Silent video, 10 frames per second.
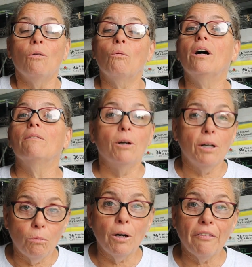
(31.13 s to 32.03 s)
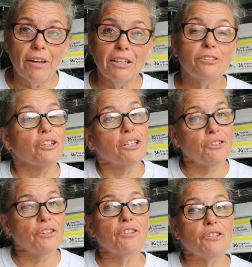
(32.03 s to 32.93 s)
well, one thing is you're going to
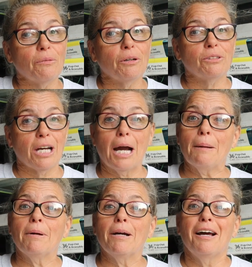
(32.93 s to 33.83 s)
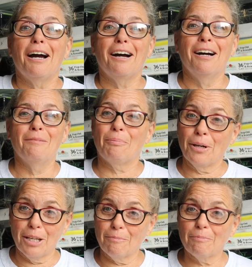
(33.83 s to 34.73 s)
see this in real time,
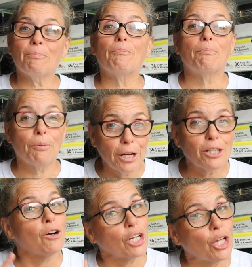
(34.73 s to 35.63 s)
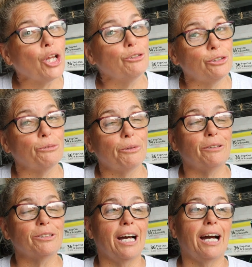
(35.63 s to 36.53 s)
pretty darn close to
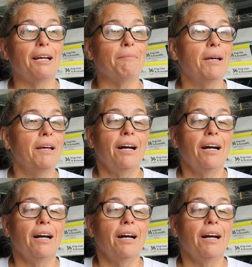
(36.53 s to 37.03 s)
real time.